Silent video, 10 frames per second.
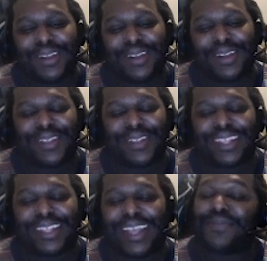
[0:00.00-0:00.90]

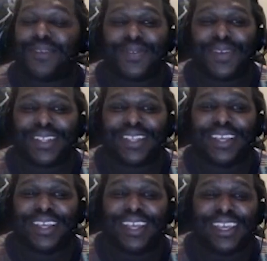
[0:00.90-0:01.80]

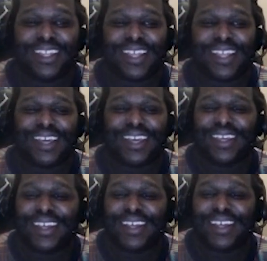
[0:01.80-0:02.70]

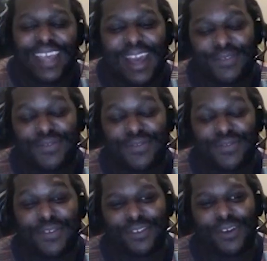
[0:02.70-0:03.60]

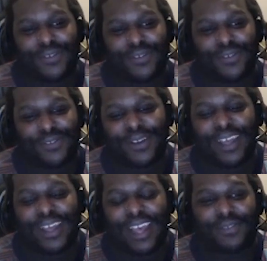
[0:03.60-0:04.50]

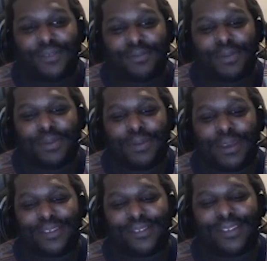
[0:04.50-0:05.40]

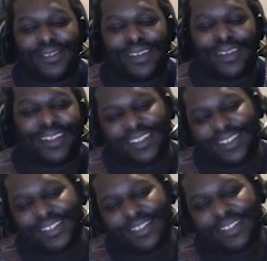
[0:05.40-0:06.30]

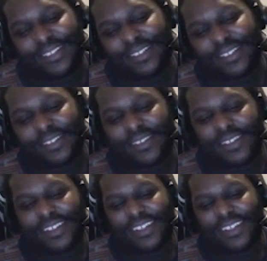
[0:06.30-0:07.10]
[no speech]